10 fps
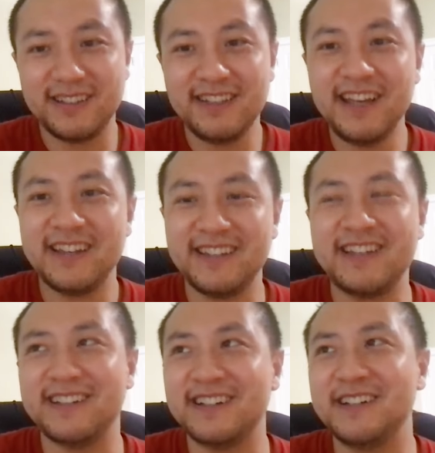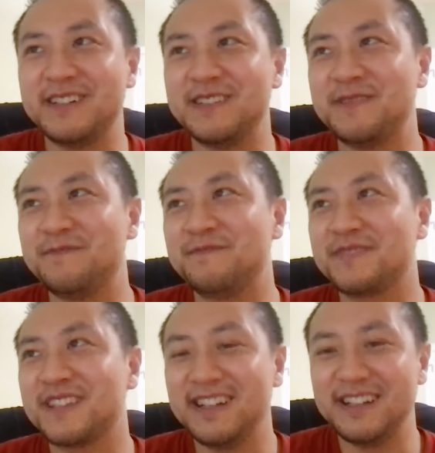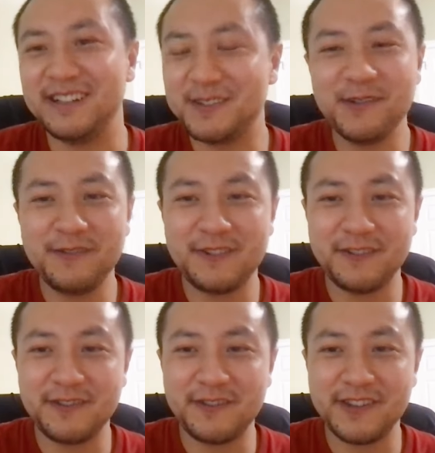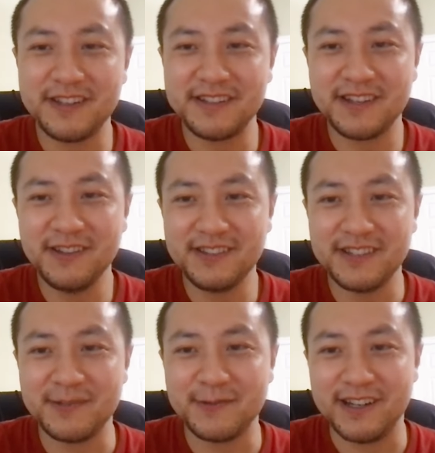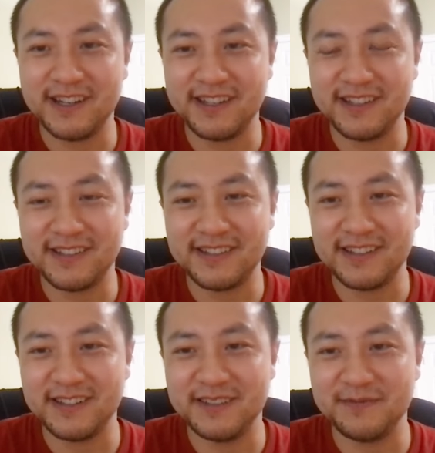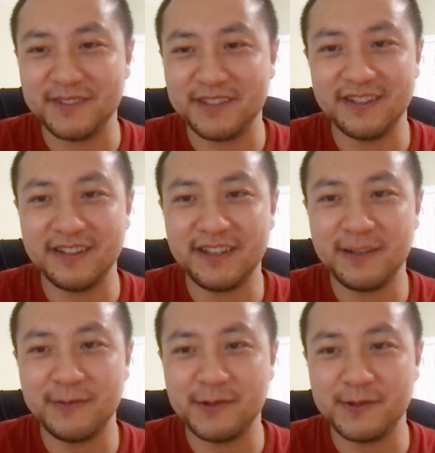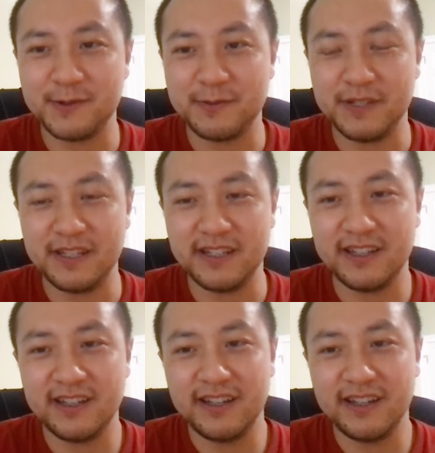So for the skill set wise, the keywords will be